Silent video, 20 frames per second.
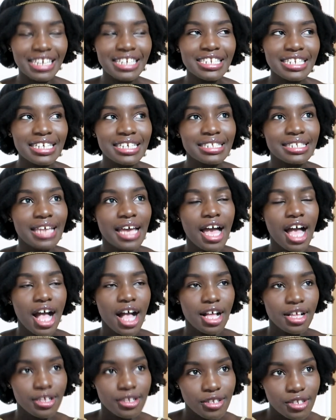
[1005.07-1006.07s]
It is
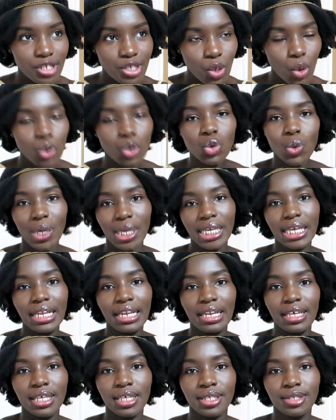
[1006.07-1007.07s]
so
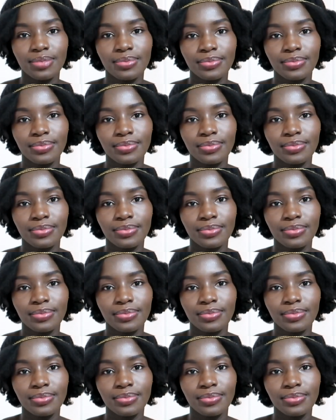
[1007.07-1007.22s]
Swahili.